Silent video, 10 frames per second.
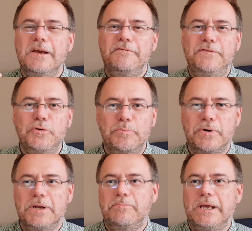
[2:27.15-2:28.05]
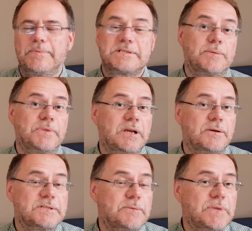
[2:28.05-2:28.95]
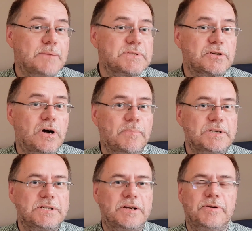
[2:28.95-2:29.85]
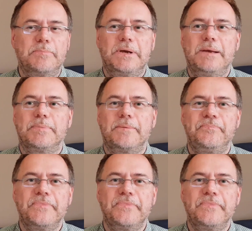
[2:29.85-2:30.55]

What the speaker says: viewpoint paper, sometimes commentary paper.